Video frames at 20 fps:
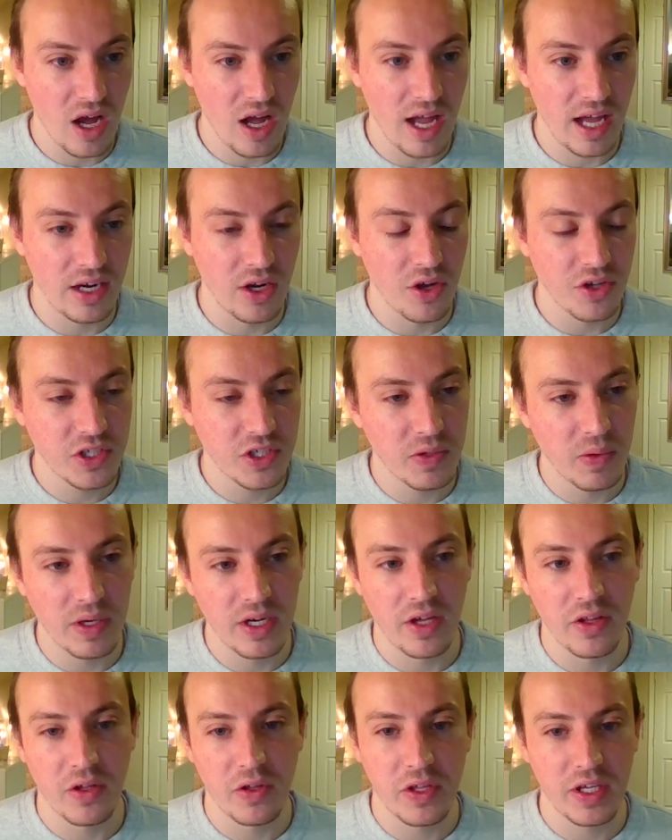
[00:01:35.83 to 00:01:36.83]
And also
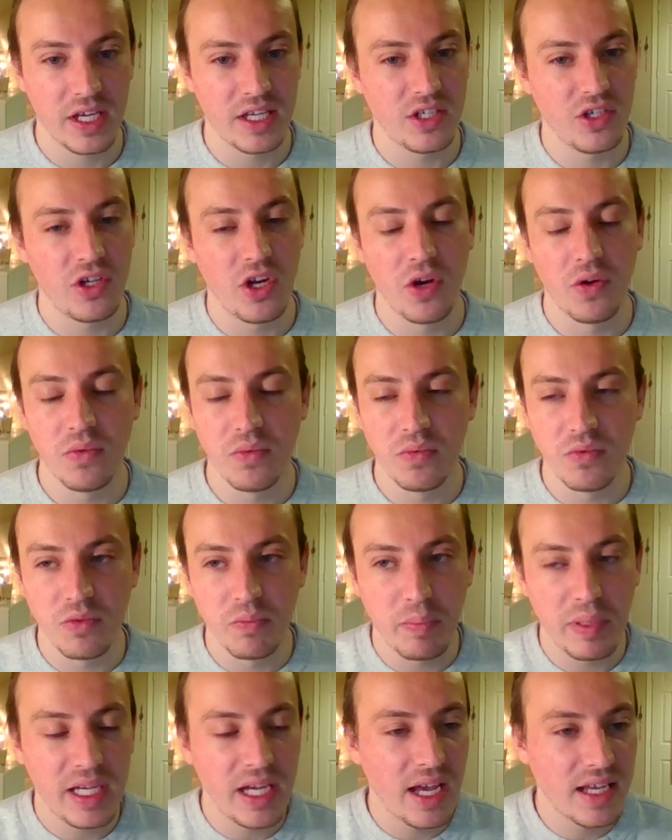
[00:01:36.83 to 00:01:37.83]
another thing is, you know,
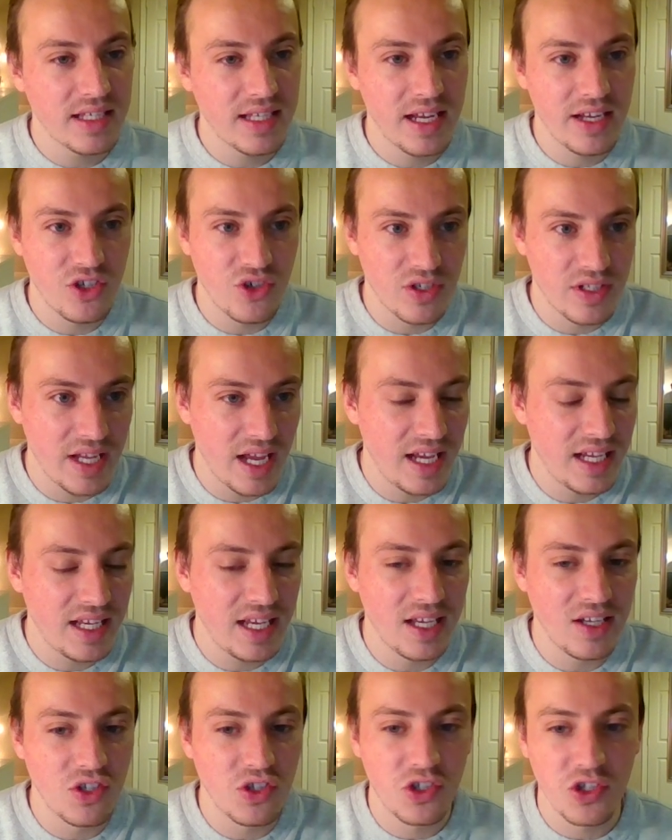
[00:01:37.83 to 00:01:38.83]
PSA is just
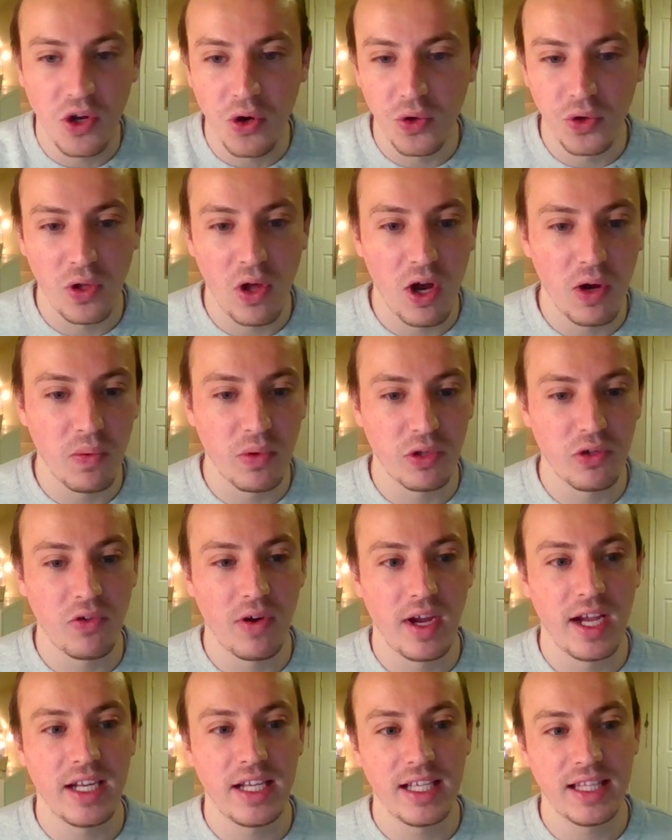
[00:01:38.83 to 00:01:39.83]
taking so long with
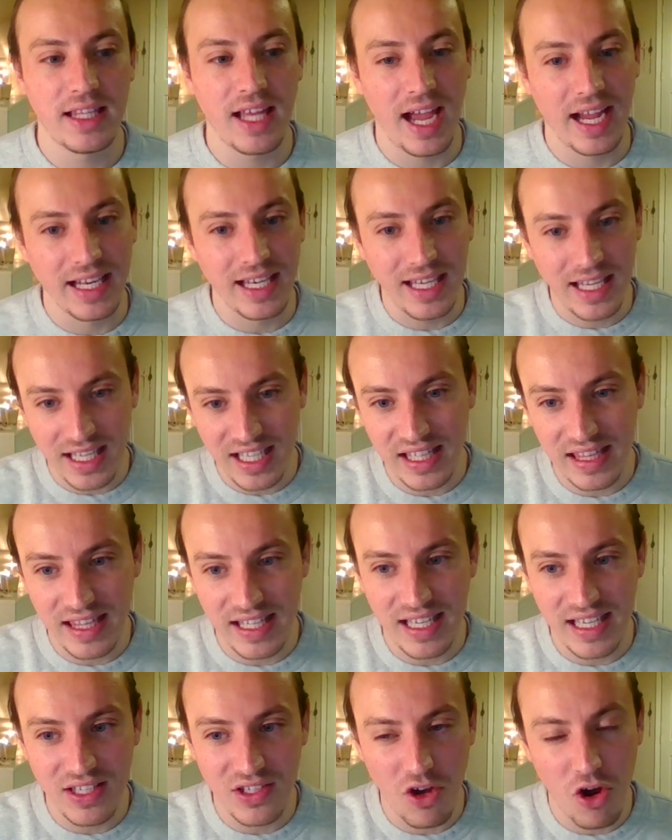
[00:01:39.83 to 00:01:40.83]
grading that I need
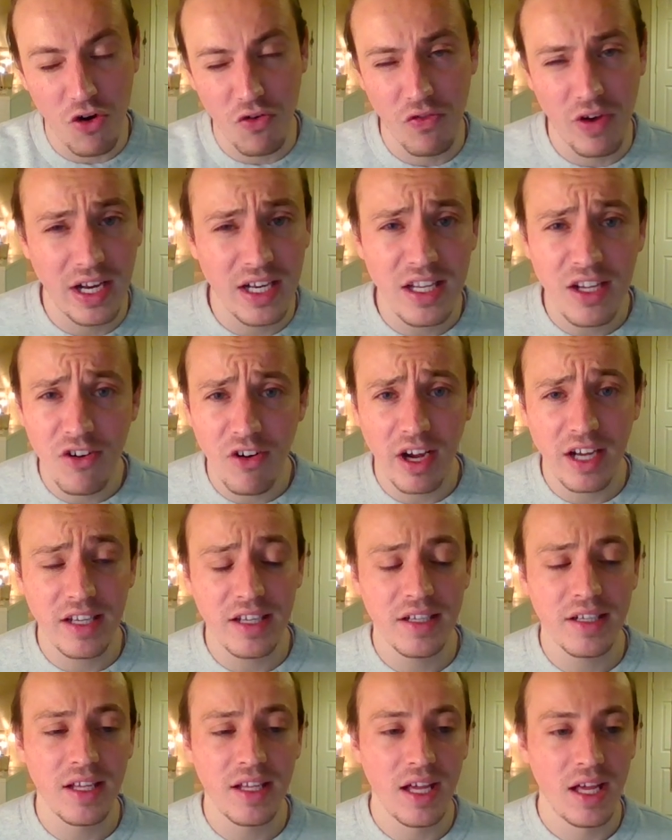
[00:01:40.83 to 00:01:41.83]
these already
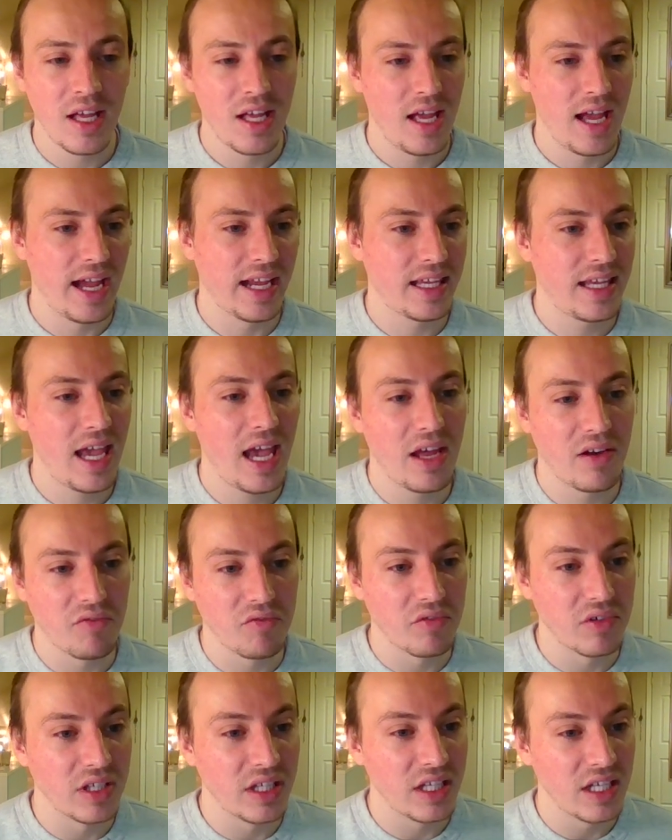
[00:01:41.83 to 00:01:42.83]
graded. I can't
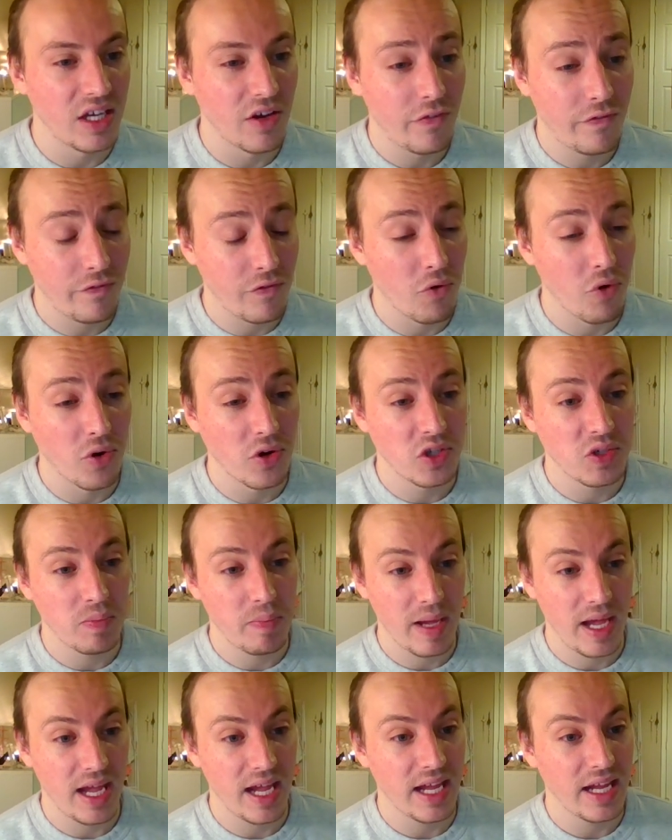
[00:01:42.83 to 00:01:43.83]
really afford to
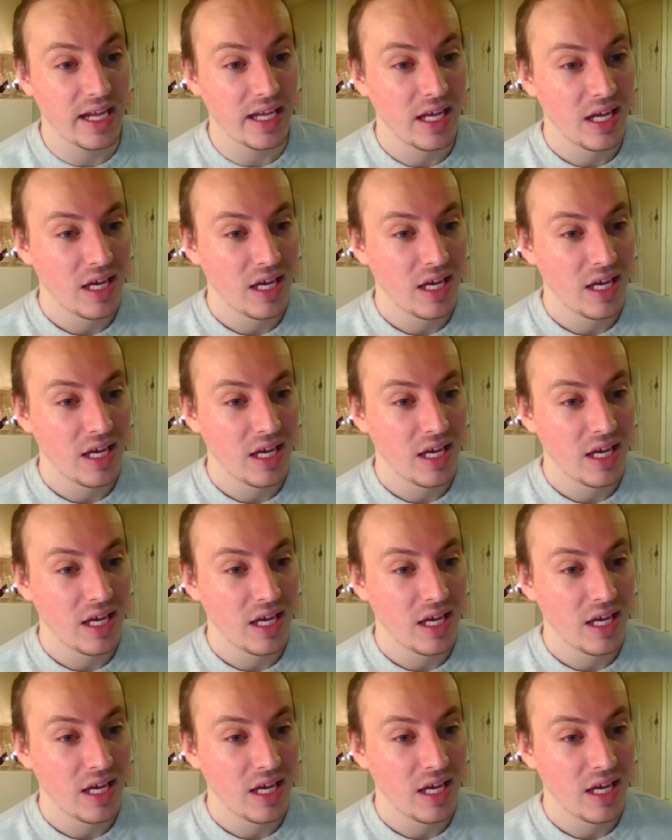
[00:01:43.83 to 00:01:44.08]
pay,